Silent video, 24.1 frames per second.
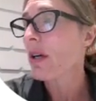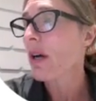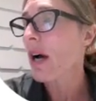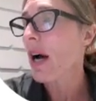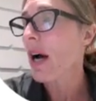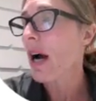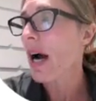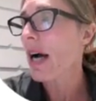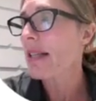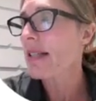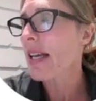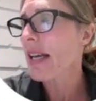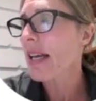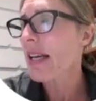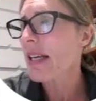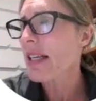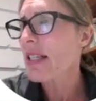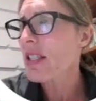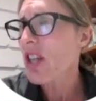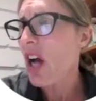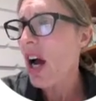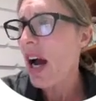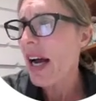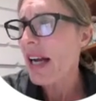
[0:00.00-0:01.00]
I say
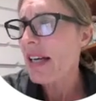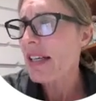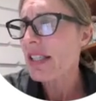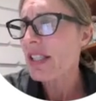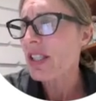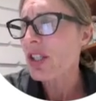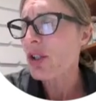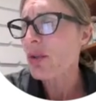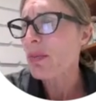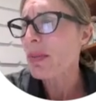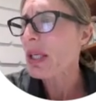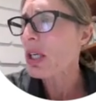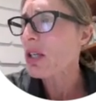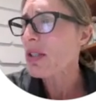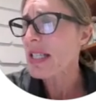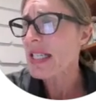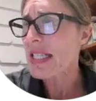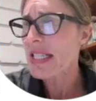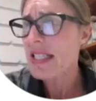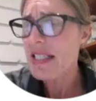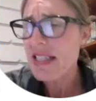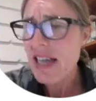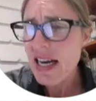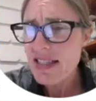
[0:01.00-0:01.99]
entirely new because
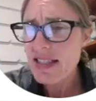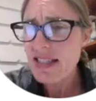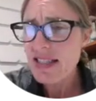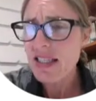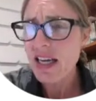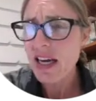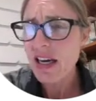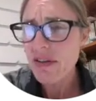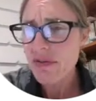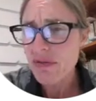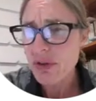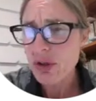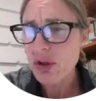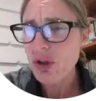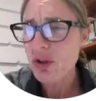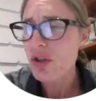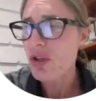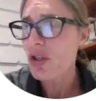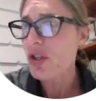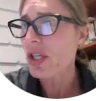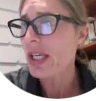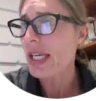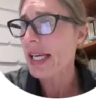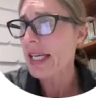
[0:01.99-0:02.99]
it does
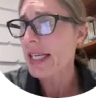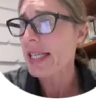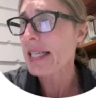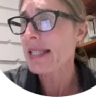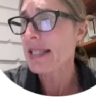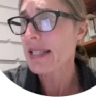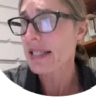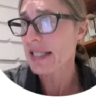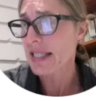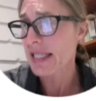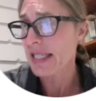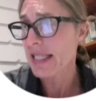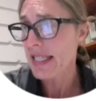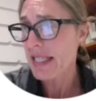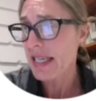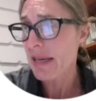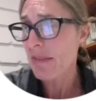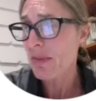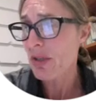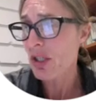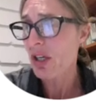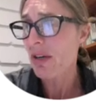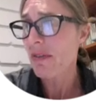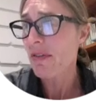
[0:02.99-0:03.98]
diverge in its
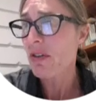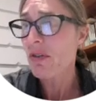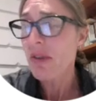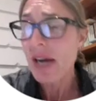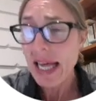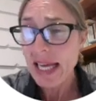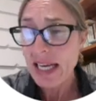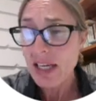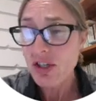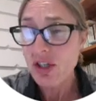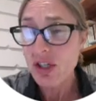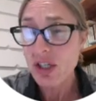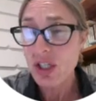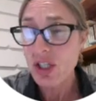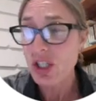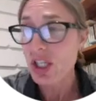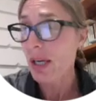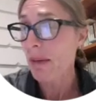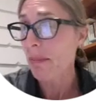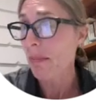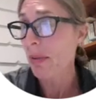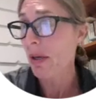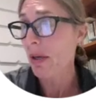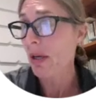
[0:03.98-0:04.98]
conception of the
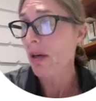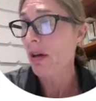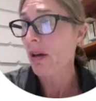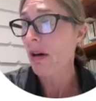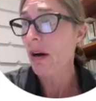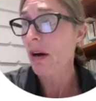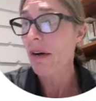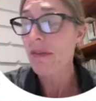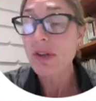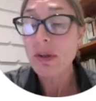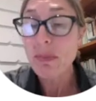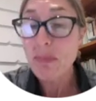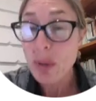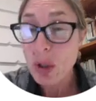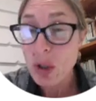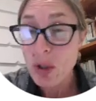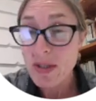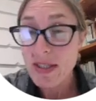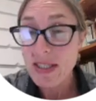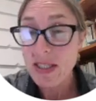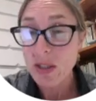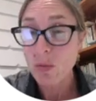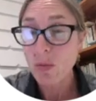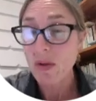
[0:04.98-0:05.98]
relationship of the
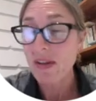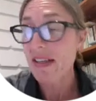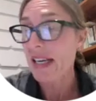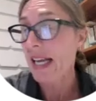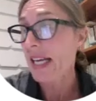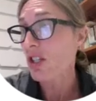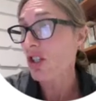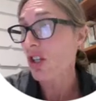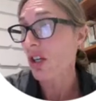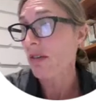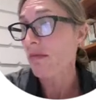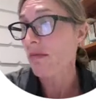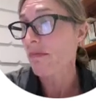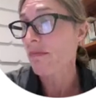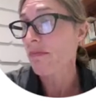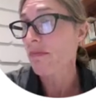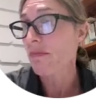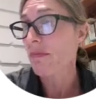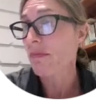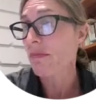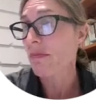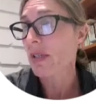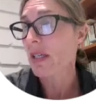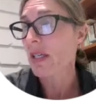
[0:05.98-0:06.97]
person with nature.
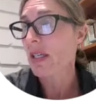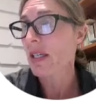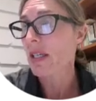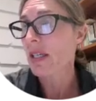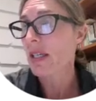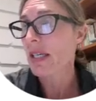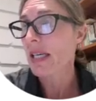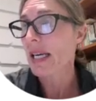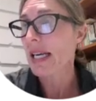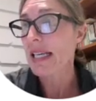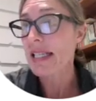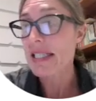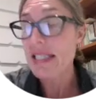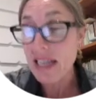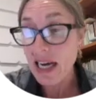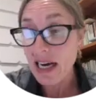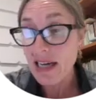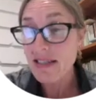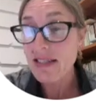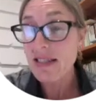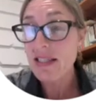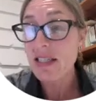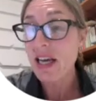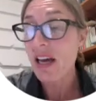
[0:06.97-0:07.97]
It
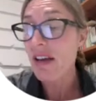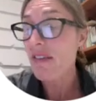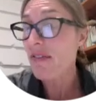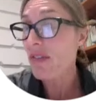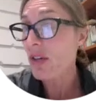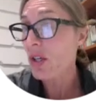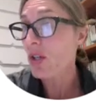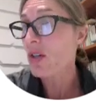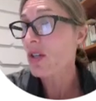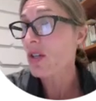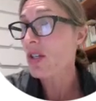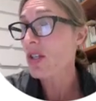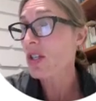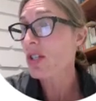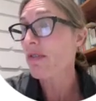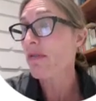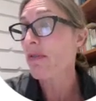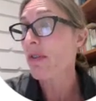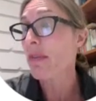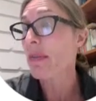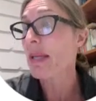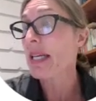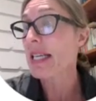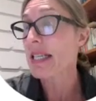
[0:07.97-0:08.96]
does diverge
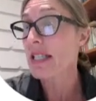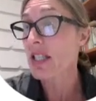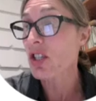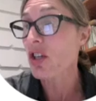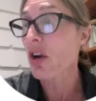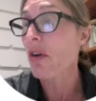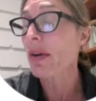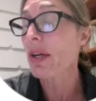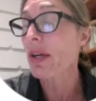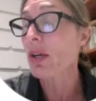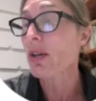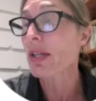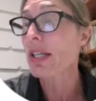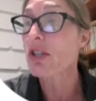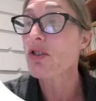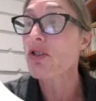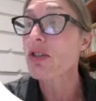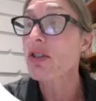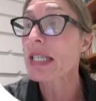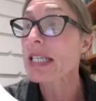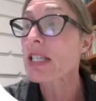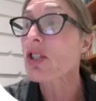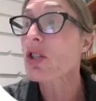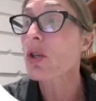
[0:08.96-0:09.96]
from the historical and
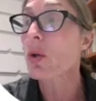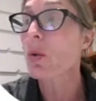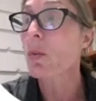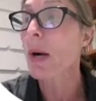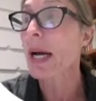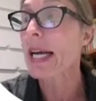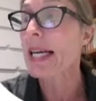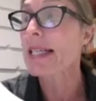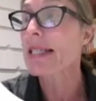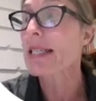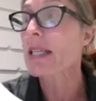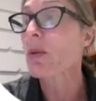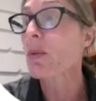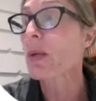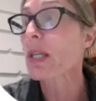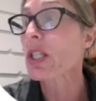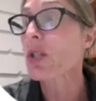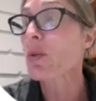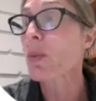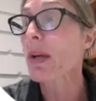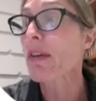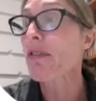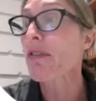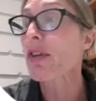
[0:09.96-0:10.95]
traditional ways in
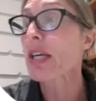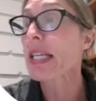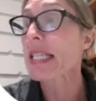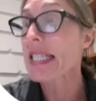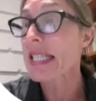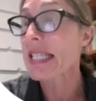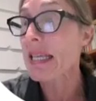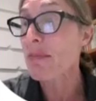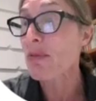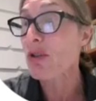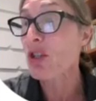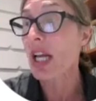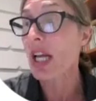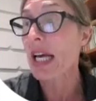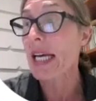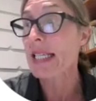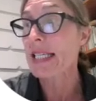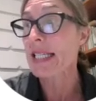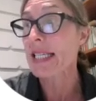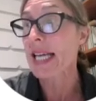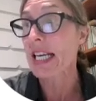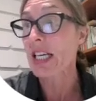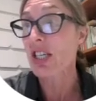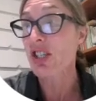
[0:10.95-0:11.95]
which we've
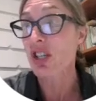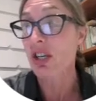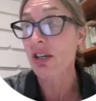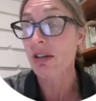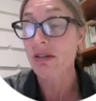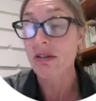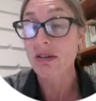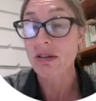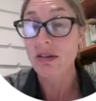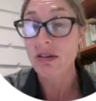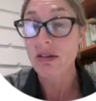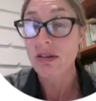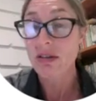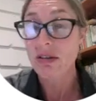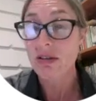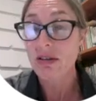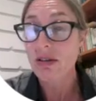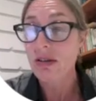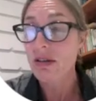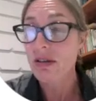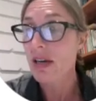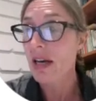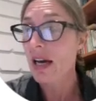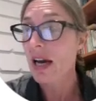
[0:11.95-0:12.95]
conceptualised nature
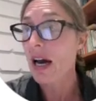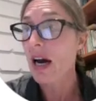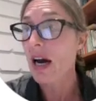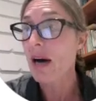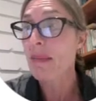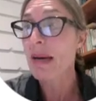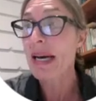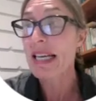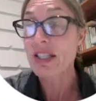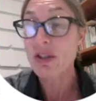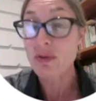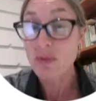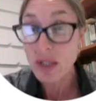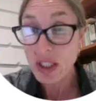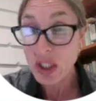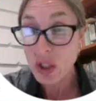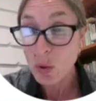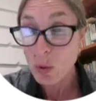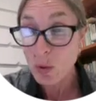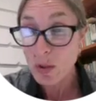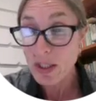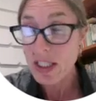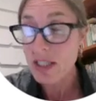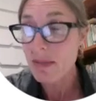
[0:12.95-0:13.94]
as a
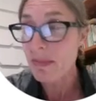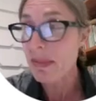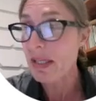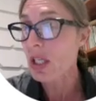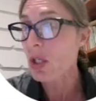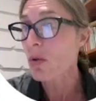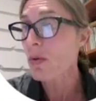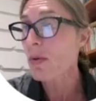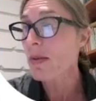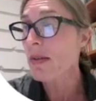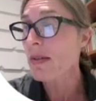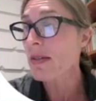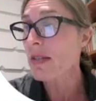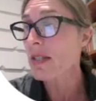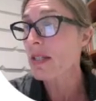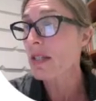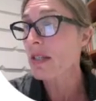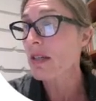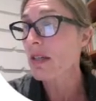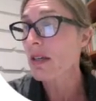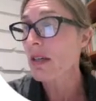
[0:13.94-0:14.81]
resource to be used,